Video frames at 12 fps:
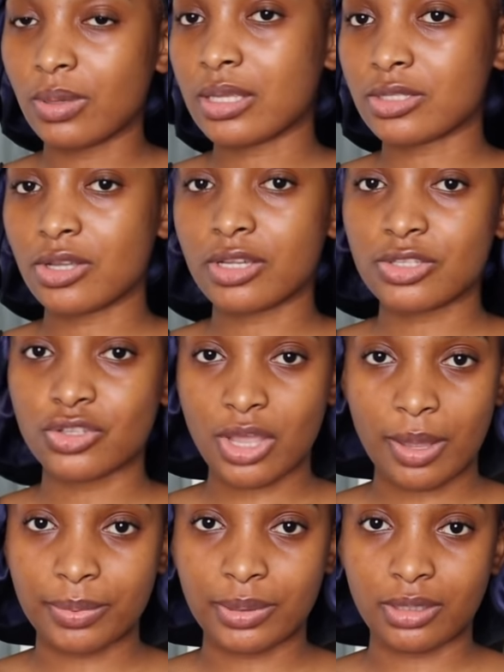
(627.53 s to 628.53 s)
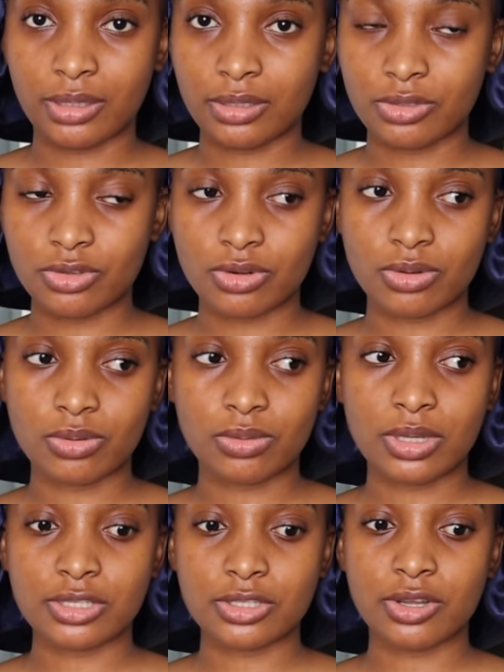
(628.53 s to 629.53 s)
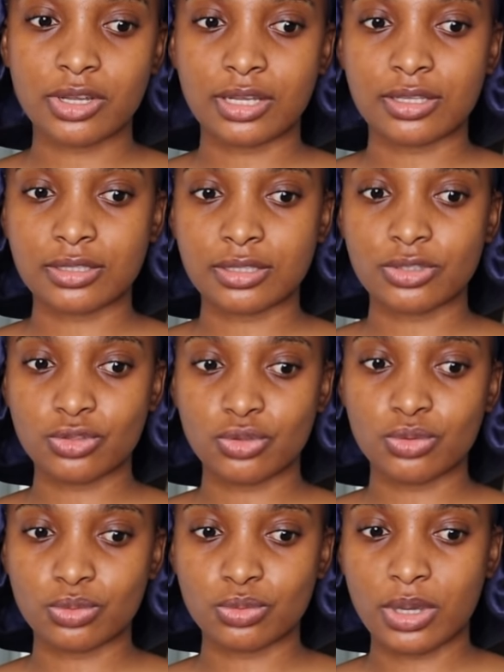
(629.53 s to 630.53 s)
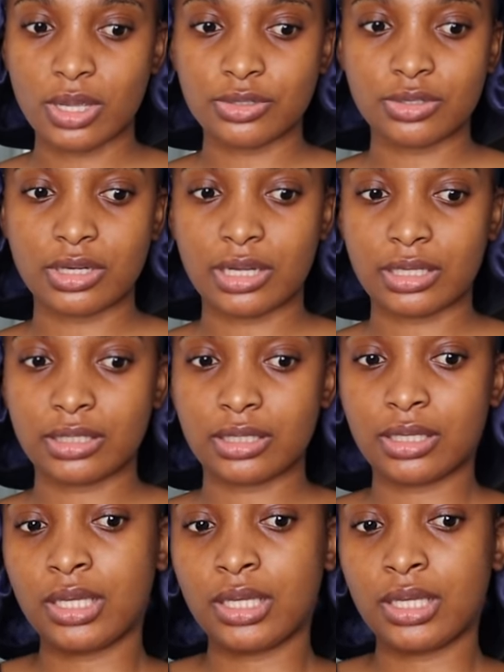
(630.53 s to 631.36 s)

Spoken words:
as long as you're happy, you know, as long as it's you and you're like,